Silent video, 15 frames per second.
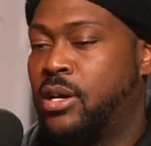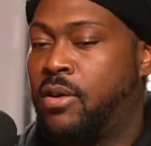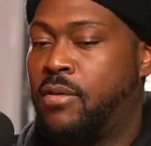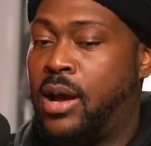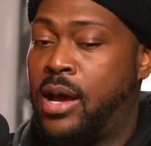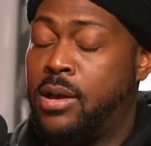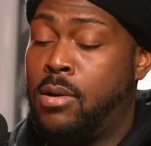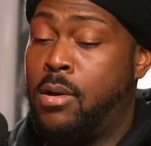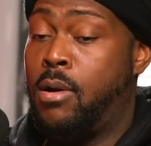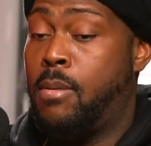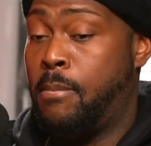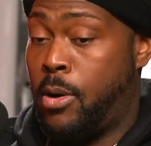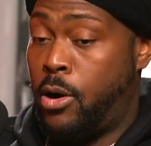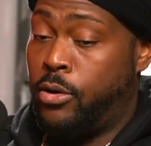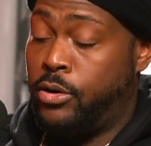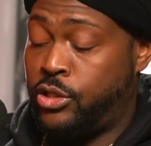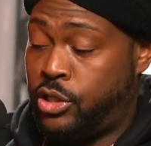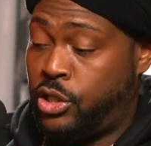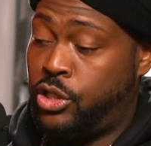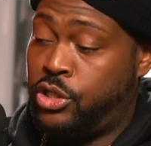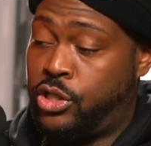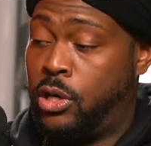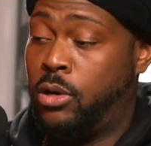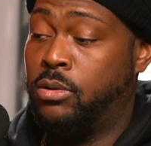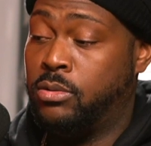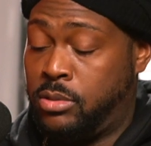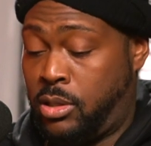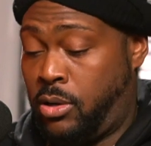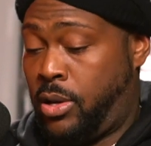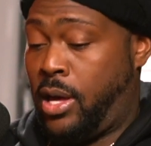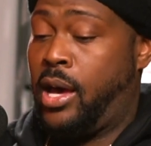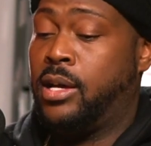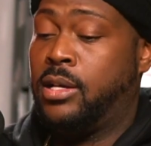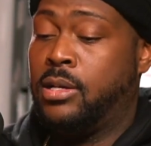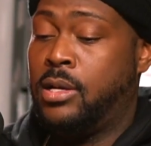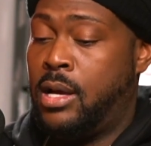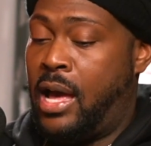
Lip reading: All right, merch, shows. Okay.